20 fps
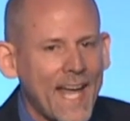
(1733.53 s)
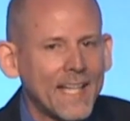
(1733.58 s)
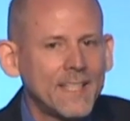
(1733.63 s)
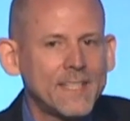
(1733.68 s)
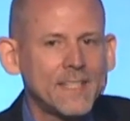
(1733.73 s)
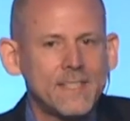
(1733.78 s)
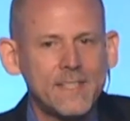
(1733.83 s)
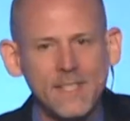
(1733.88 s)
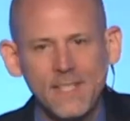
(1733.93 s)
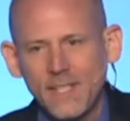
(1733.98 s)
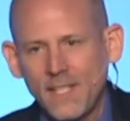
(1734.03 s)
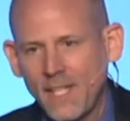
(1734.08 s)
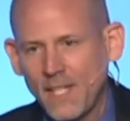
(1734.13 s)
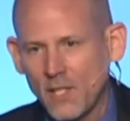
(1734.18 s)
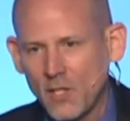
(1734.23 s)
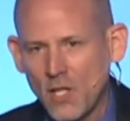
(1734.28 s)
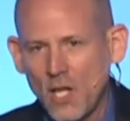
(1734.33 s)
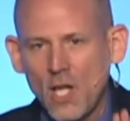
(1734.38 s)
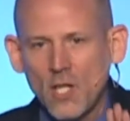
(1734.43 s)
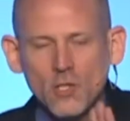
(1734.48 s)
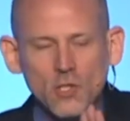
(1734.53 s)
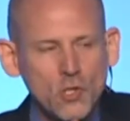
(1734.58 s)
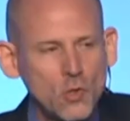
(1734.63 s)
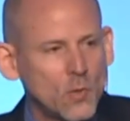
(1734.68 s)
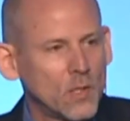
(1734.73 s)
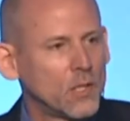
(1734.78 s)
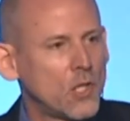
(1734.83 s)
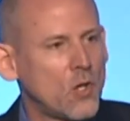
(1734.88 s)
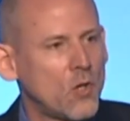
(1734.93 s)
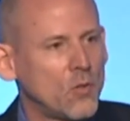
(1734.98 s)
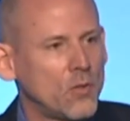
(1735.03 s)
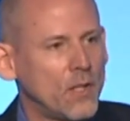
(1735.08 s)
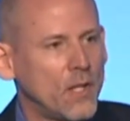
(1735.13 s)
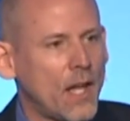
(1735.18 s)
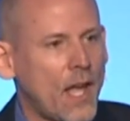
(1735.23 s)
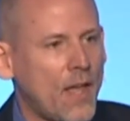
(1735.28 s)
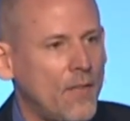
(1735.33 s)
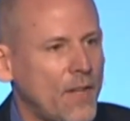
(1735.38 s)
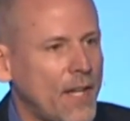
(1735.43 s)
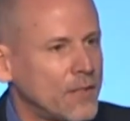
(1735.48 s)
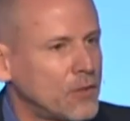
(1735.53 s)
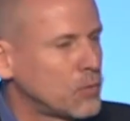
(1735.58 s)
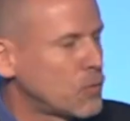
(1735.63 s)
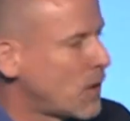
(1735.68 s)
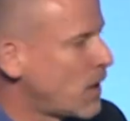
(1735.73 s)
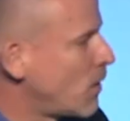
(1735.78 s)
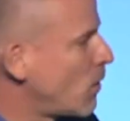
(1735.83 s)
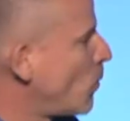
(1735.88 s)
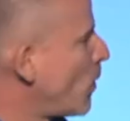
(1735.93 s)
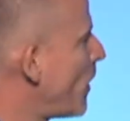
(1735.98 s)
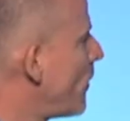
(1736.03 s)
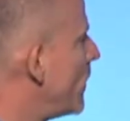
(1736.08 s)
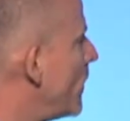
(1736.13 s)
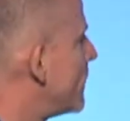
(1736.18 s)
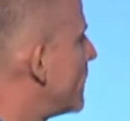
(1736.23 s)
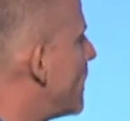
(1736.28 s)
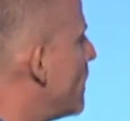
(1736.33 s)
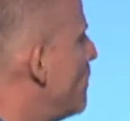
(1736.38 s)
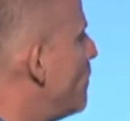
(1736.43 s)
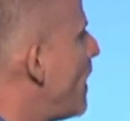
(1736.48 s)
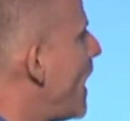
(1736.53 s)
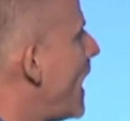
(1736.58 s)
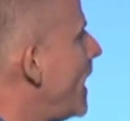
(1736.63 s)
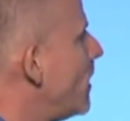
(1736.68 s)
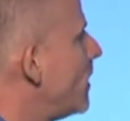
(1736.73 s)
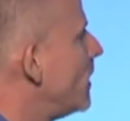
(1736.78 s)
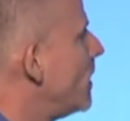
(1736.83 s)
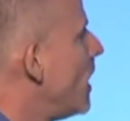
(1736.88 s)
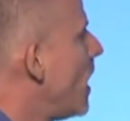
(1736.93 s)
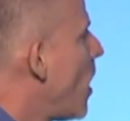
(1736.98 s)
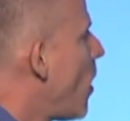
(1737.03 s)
entity can do alone. And that's where, whether it's the mayor